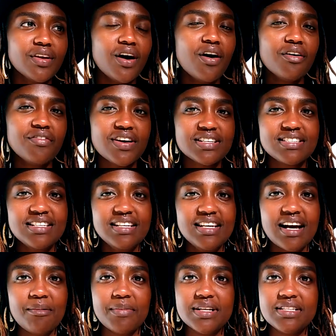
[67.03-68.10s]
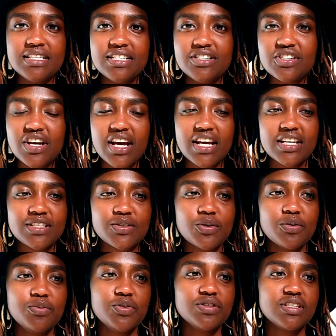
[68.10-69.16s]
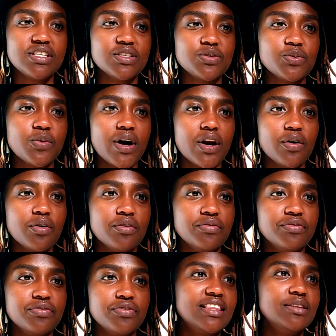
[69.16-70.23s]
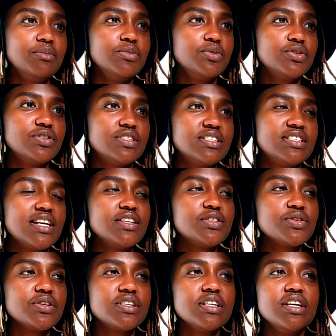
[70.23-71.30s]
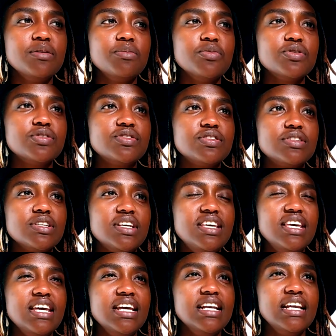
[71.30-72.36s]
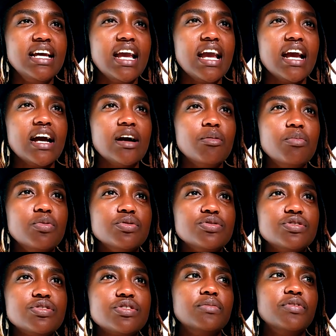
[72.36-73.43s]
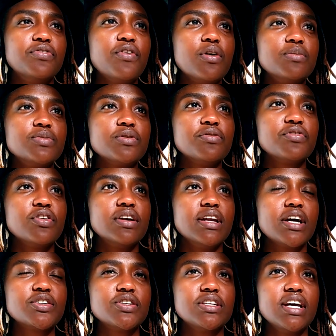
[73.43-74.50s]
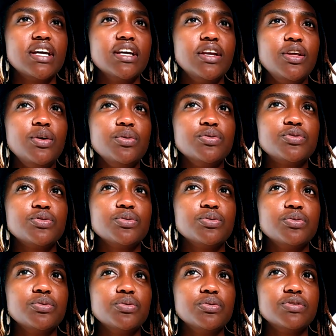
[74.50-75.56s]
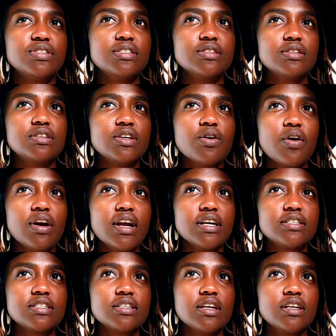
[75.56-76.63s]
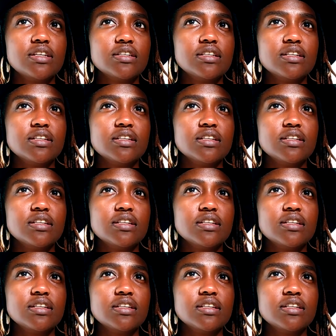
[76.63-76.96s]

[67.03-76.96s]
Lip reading: Obviously, I'm a DJ, so music is one of the most sensory, most healing, most forms of connection I can use to reconnect and